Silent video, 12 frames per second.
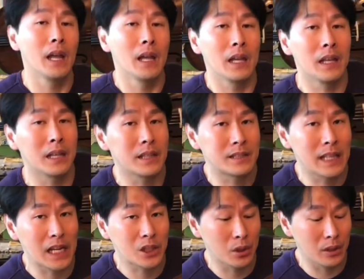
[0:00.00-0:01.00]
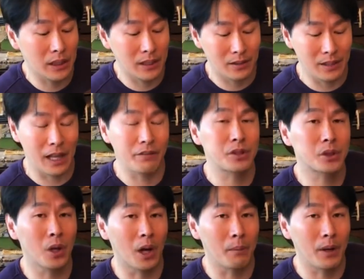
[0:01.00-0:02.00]
it is actually the F
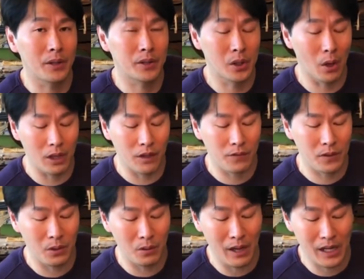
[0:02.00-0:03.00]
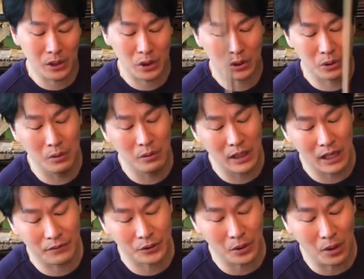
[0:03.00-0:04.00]
sharp. So if you actually tune the
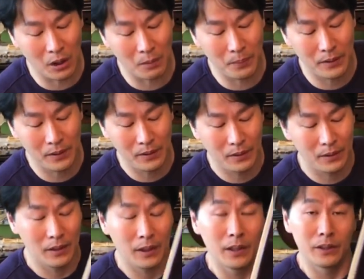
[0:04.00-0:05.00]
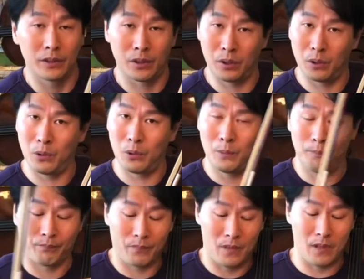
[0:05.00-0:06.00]
F sharp to
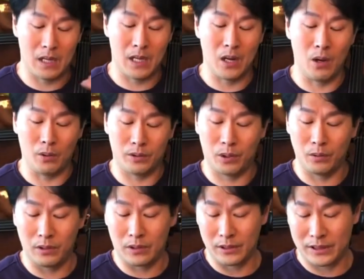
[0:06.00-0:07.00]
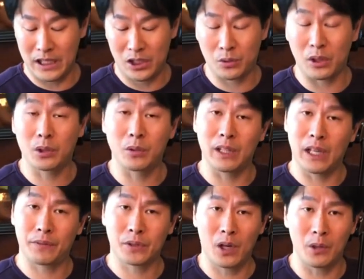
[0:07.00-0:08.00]
the C string to an
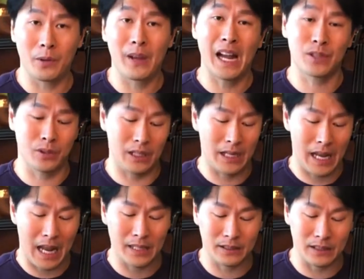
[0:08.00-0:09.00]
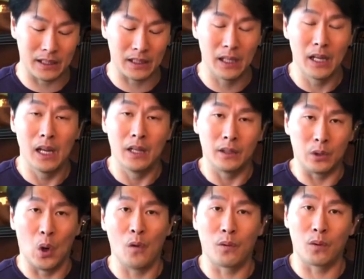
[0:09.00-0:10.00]
F sharp, you're actually enhancing the
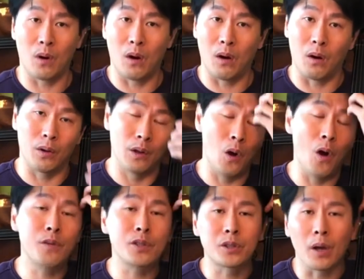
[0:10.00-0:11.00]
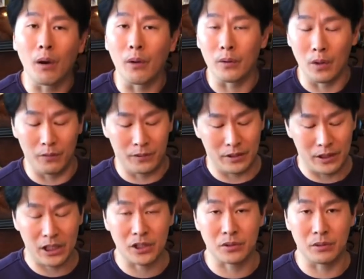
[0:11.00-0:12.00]
overall overtone of the D
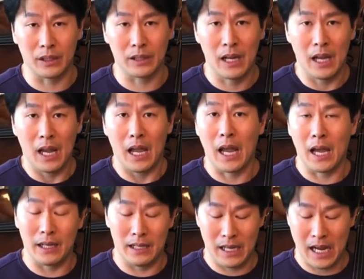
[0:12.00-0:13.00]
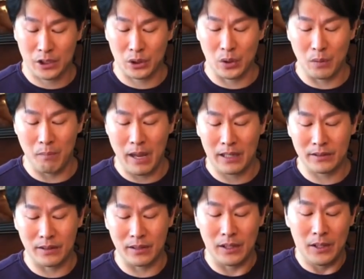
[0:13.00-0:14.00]
string. And it actually makes
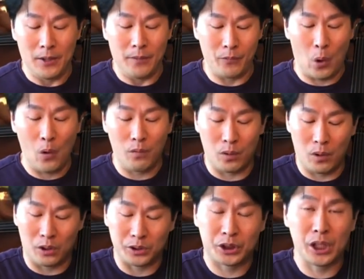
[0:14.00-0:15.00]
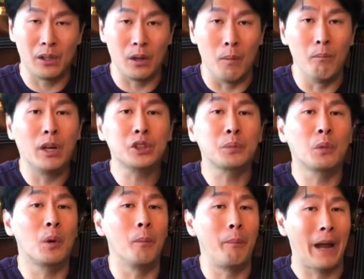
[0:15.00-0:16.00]
the overall cello much
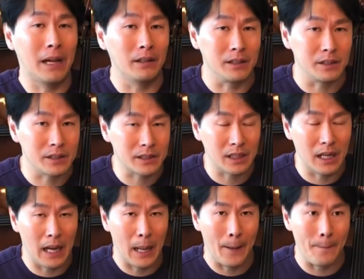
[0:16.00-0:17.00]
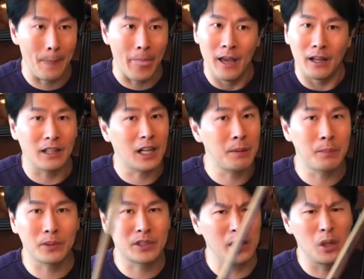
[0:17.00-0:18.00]
more balanced. A lot of people
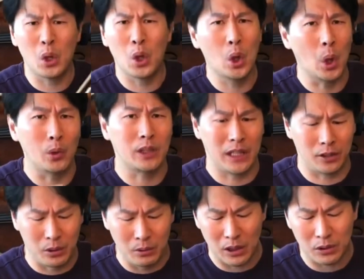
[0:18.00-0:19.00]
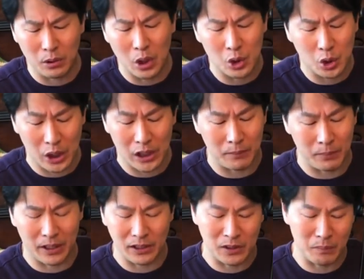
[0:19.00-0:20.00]
say, no, you gotta tune it to the G
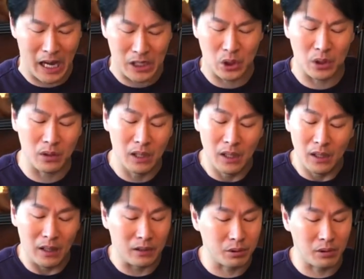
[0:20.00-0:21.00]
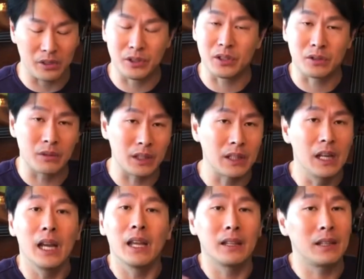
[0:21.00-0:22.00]
because it's matching across a string.
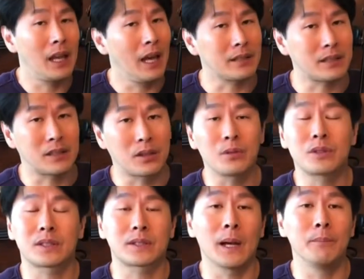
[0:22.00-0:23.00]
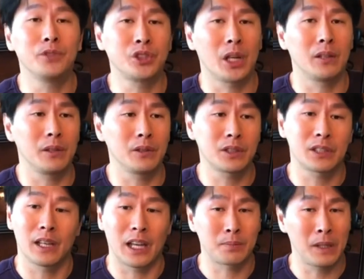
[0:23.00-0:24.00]
Yes, to some cellos,
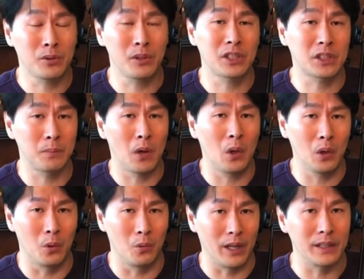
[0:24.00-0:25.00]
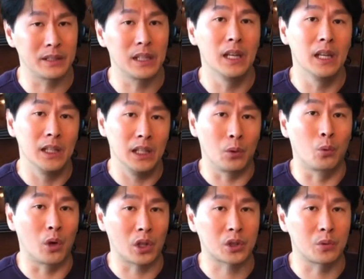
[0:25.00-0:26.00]
especially smaller ones, it
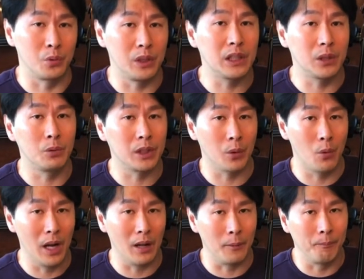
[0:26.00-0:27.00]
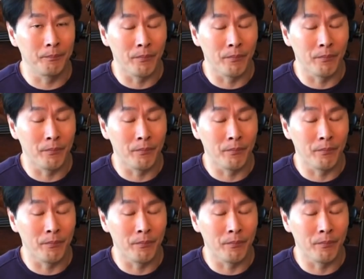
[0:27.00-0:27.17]
works really well.